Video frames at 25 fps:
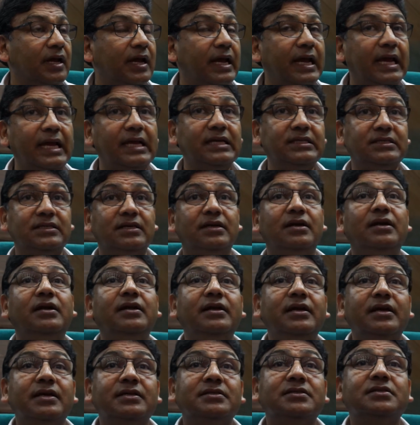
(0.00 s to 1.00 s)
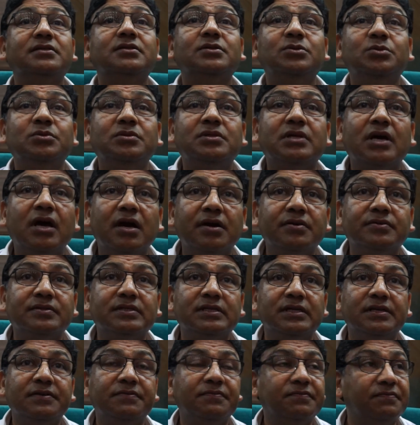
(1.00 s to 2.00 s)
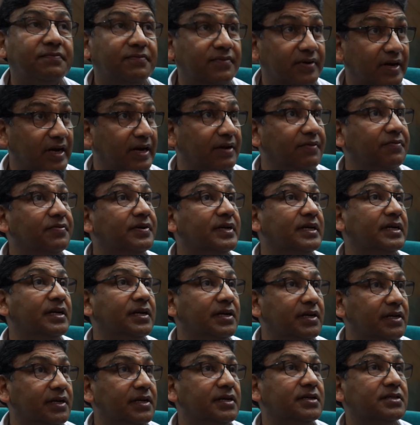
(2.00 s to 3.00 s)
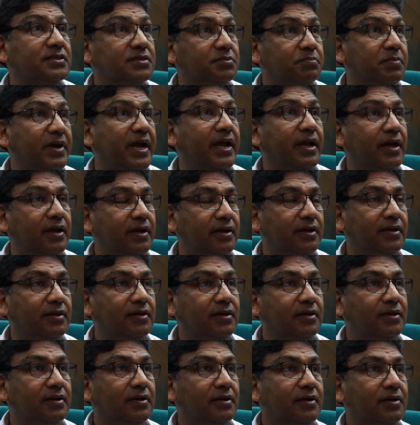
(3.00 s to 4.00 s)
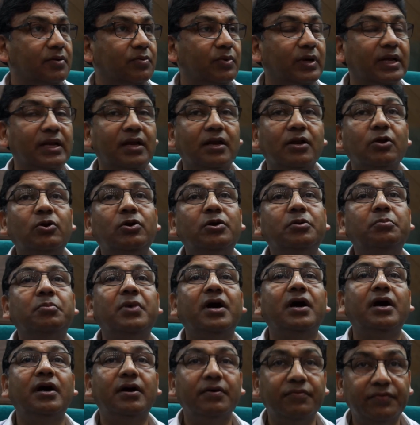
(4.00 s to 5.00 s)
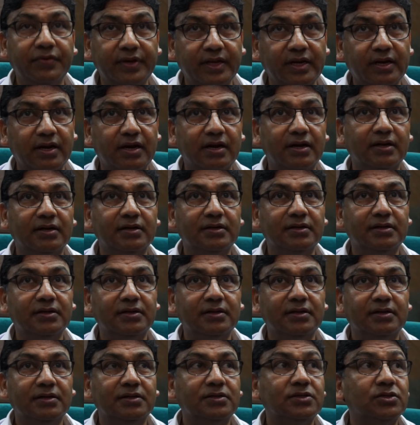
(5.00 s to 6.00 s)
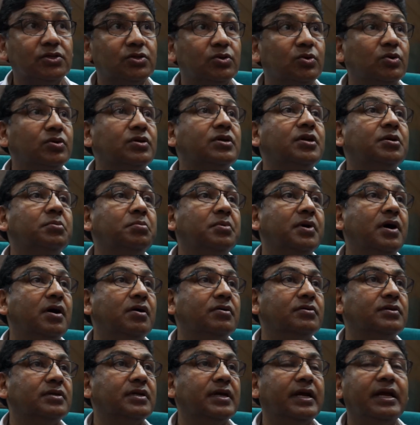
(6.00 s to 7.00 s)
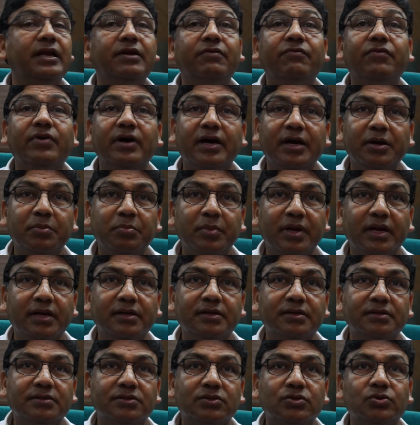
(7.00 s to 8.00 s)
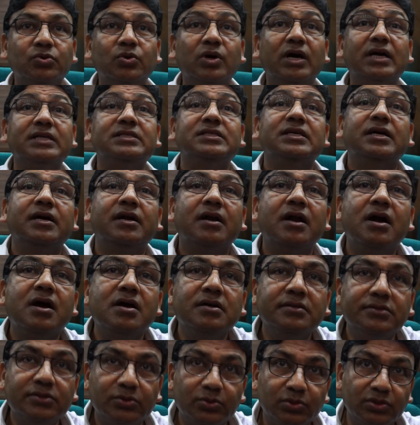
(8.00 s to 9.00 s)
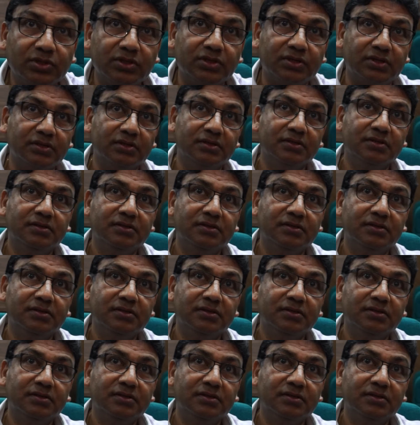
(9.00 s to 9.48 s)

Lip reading: as early as 2500 years back when Lord Mahavira talked about environment through Acharang Sutra,